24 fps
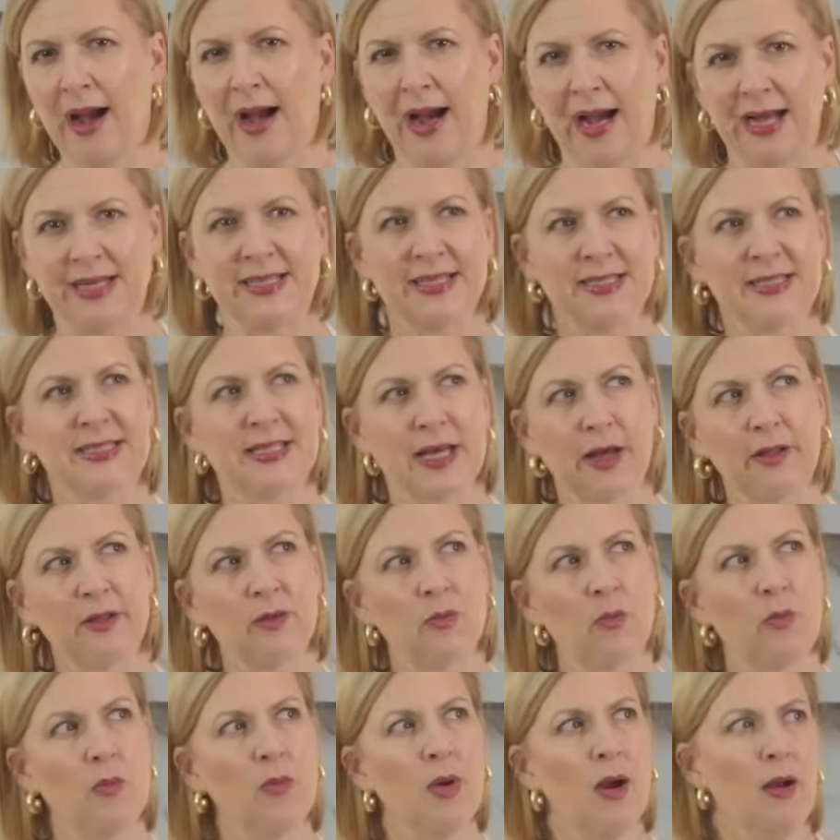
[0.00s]
I didn't tell
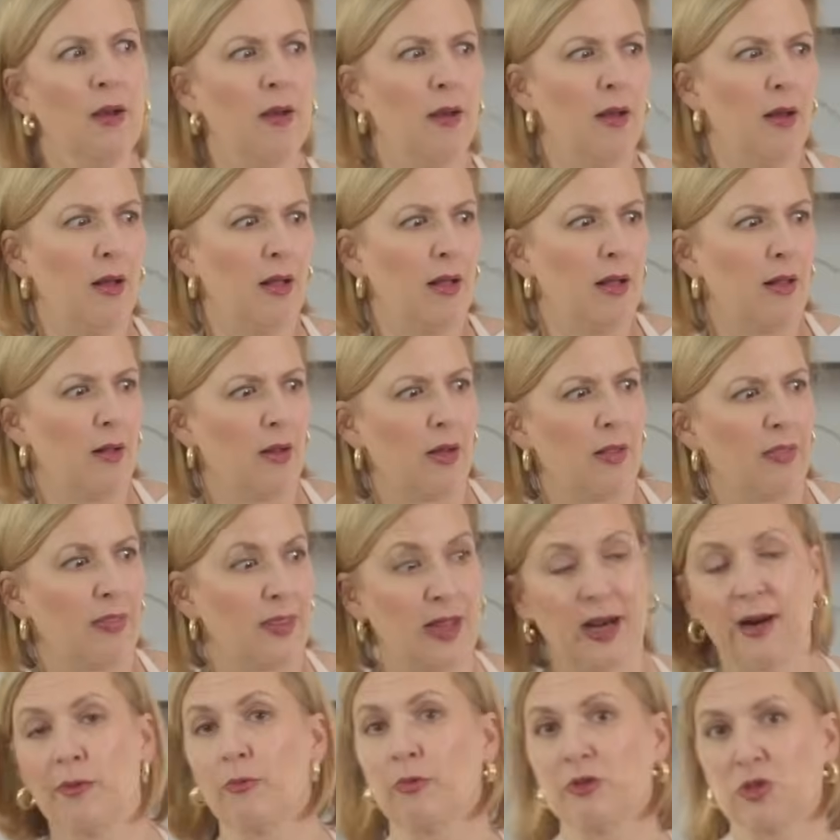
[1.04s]
them
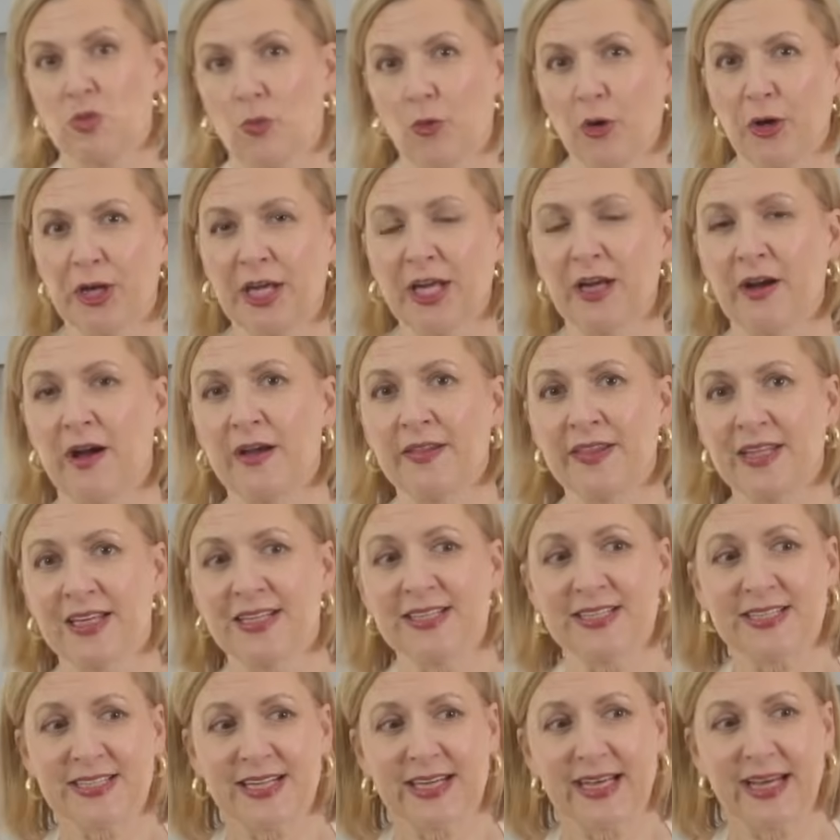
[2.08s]
that I was working on
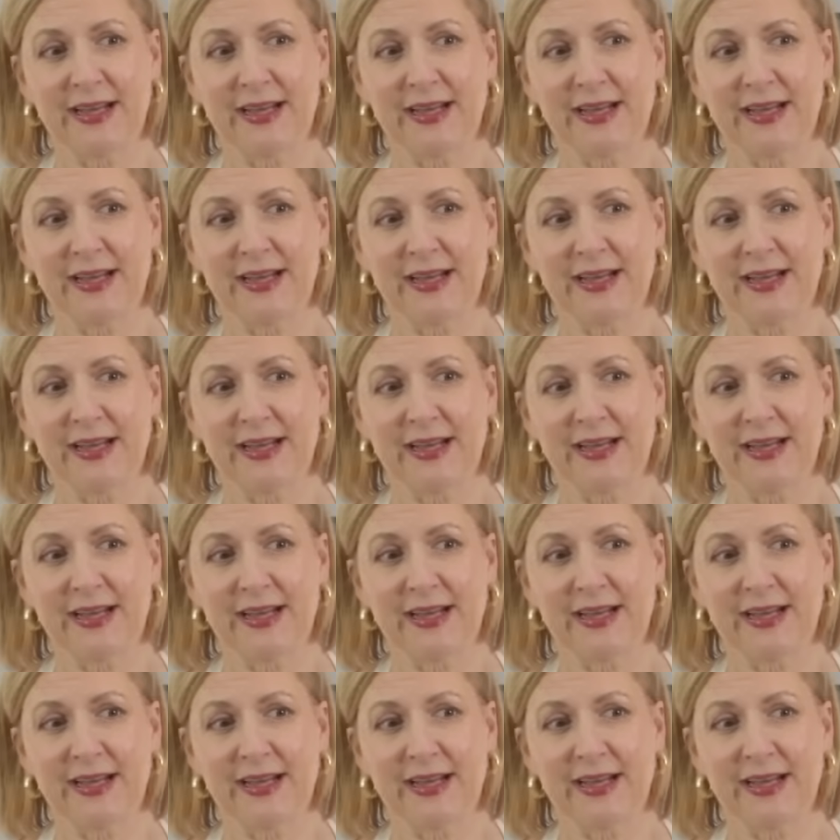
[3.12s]
this